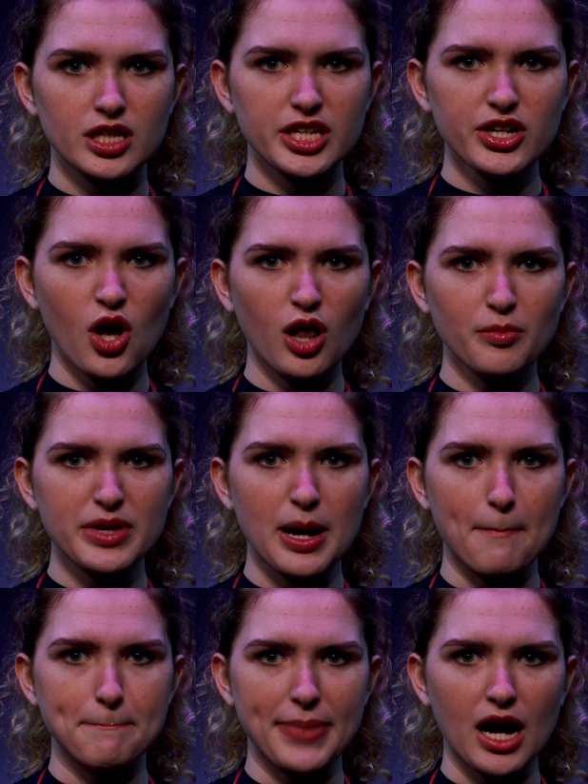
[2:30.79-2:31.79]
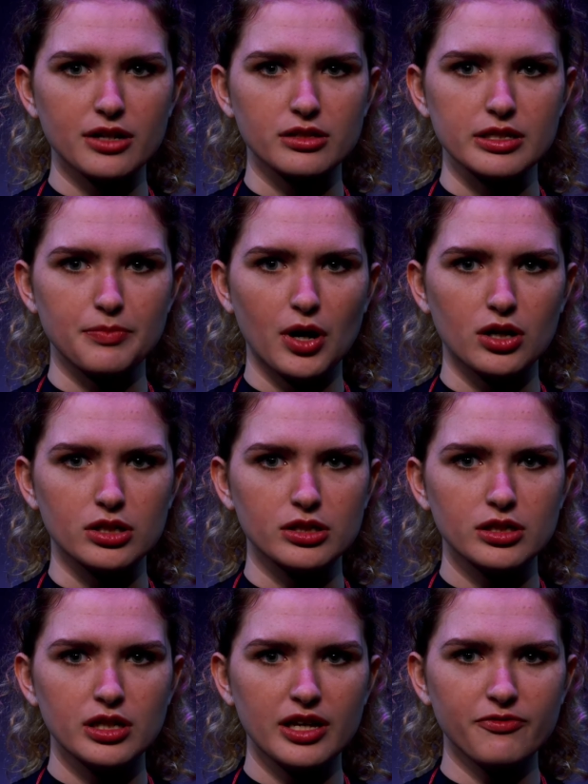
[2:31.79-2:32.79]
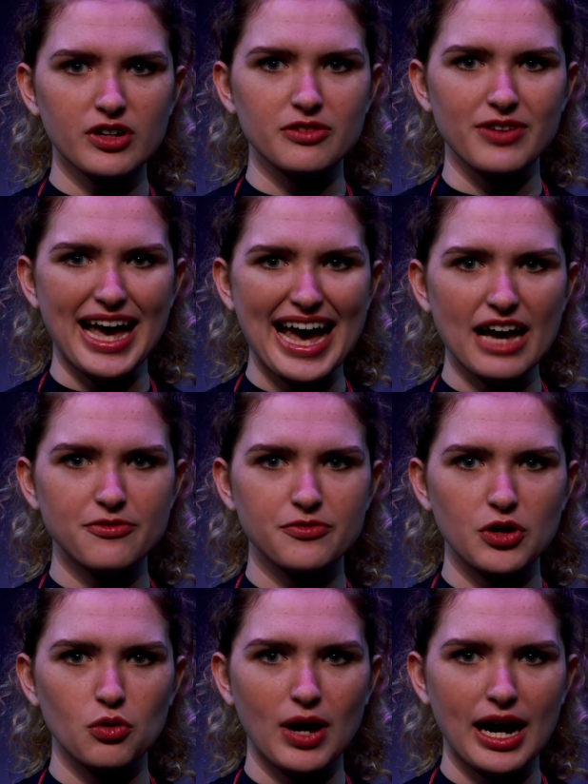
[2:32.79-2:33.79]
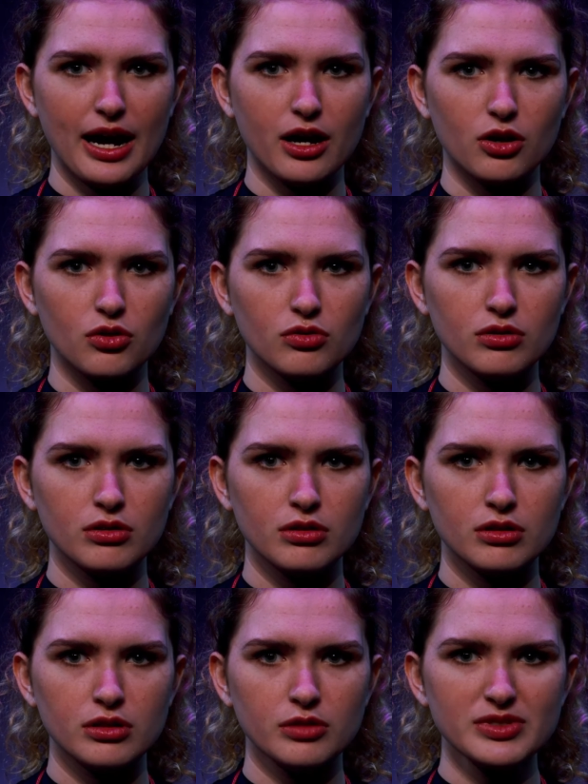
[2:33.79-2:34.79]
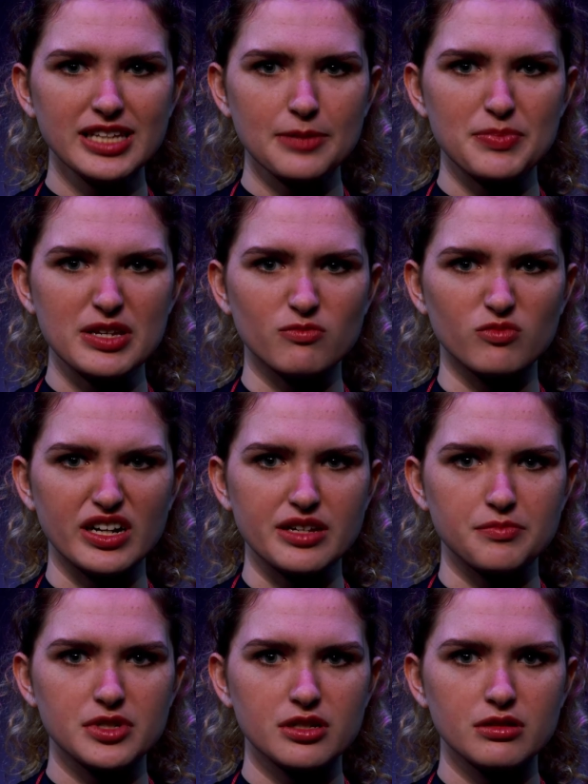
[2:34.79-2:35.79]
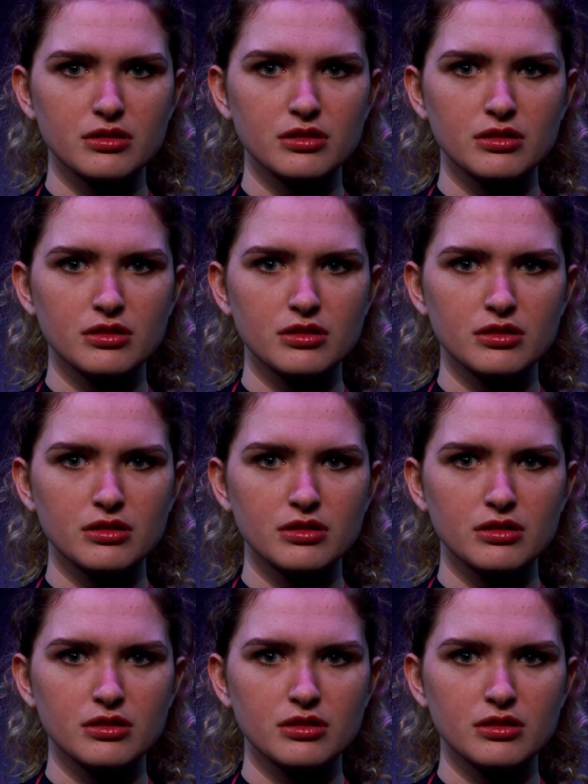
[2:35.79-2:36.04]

He called me a bodily part in front of half of Ohio. It was like being raped.